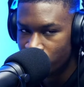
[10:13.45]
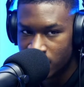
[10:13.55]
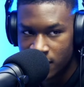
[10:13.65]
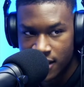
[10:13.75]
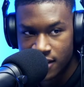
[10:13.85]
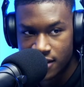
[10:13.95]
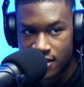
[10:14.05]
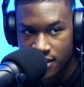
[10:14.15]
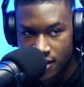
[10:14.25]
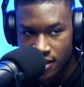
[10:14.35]
really tend to
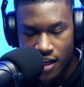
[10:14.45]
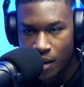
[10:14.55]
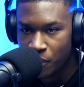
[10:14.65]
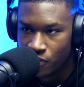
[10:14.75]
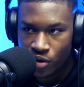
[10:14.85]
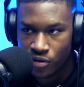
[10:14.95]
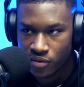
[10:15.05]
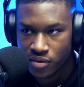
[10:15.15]
see, I'm involved.